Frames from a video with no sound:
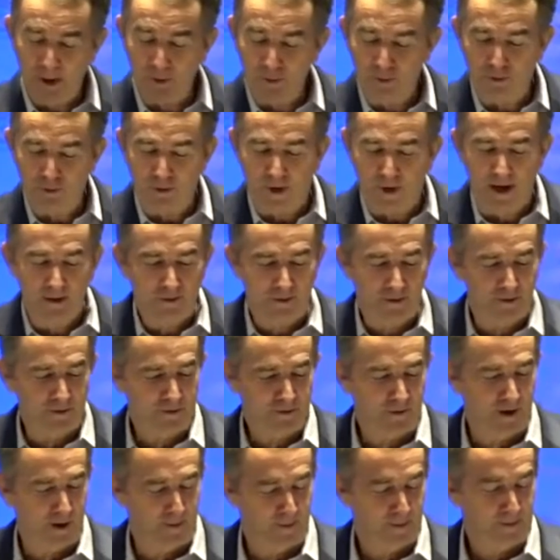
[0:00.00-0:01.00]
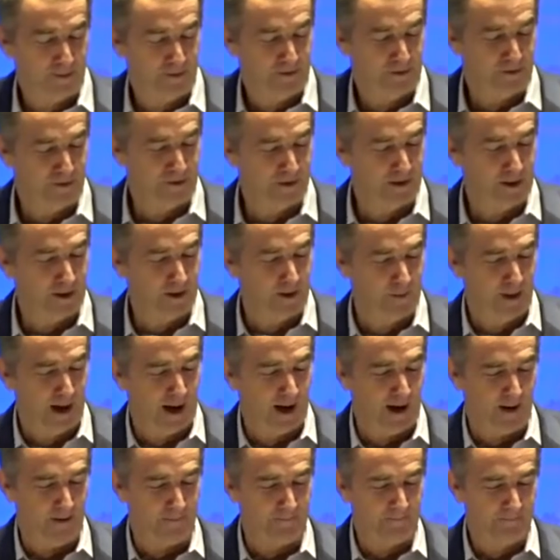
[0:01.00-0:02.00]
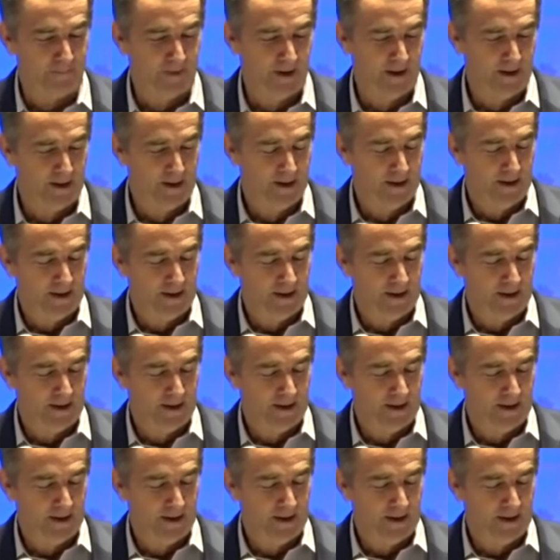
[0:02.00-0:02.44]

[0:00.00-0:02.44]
administration something to think about.